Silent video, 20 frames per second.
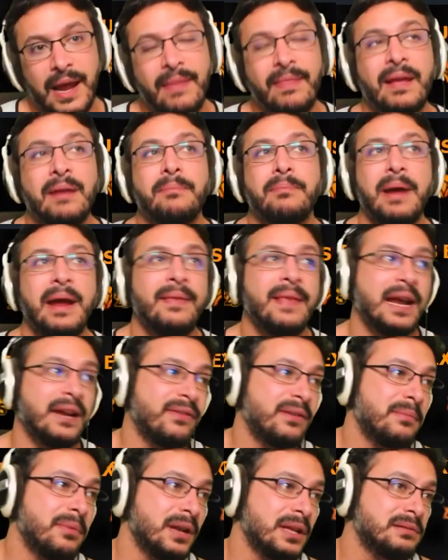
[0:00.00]
and then pay the
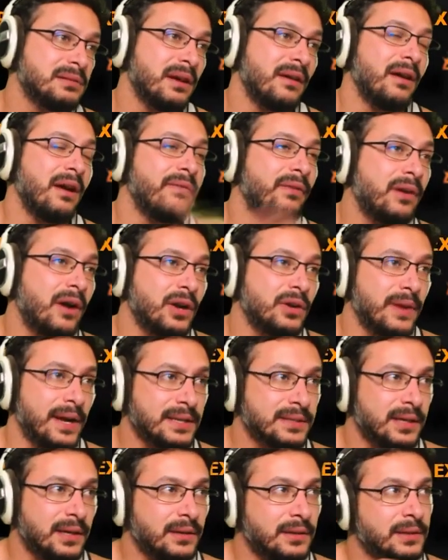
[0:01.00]
activated abilities of the card you
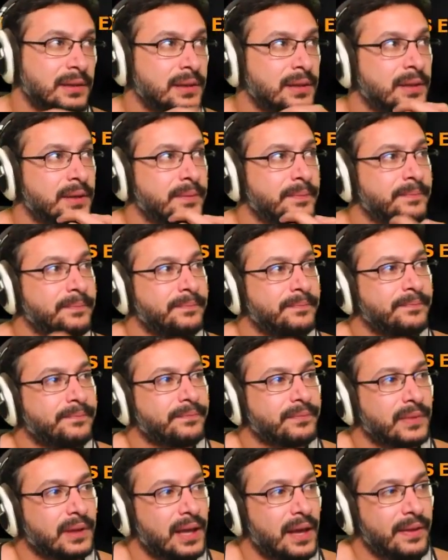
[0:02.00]
exiled,
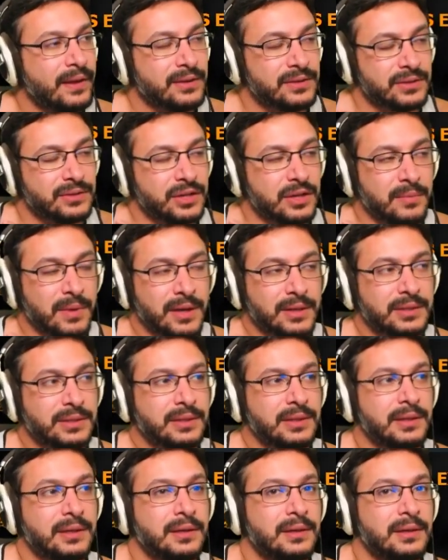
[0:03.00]
I think it's just too much.